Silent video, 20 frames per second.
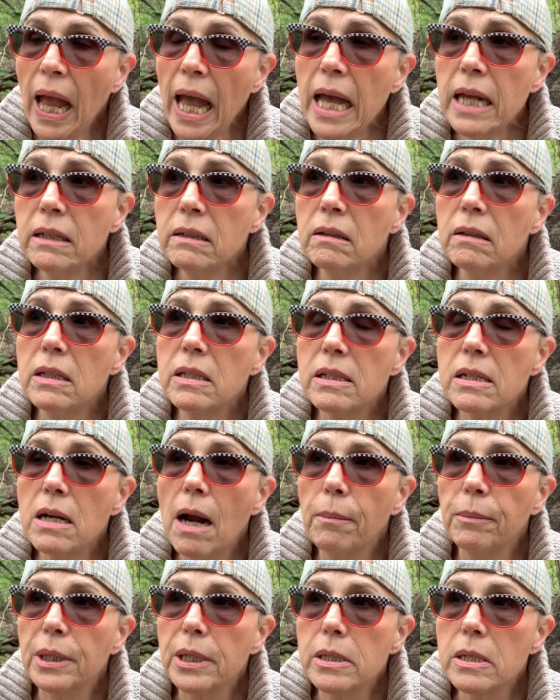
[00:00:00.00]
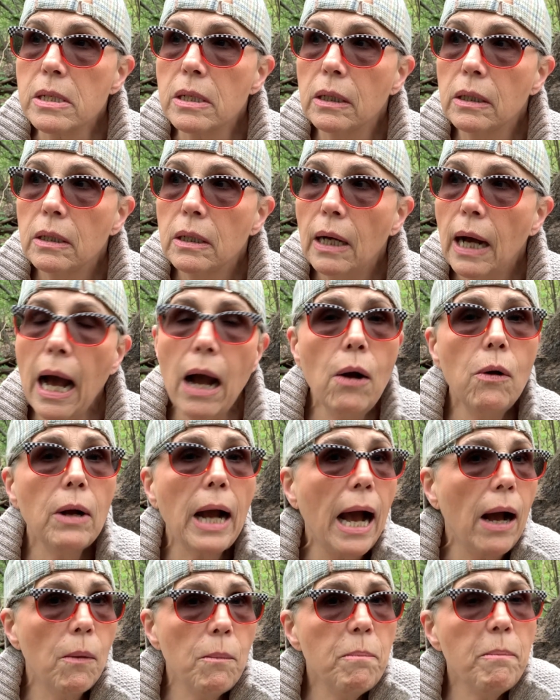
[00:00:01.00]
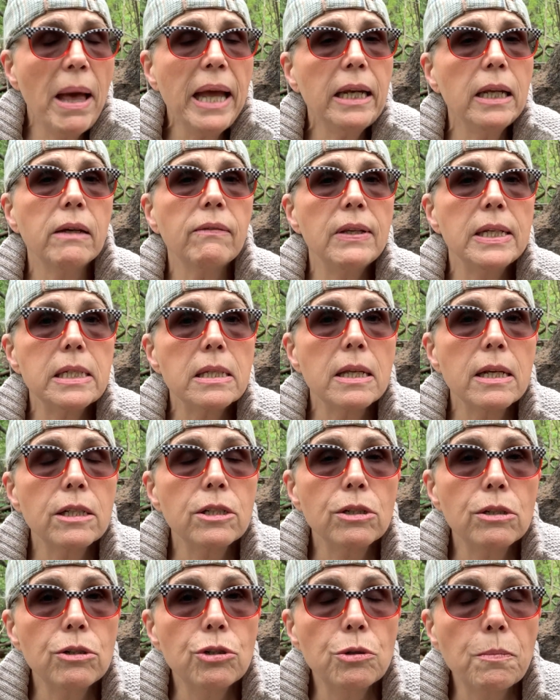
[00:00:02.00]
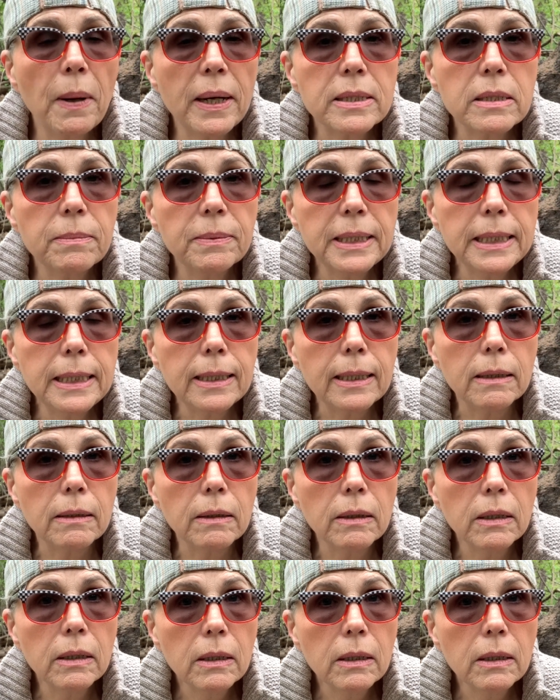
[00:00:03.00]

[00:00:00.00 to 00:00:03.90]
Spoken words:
endless numbers. How many of these things could you possibly need?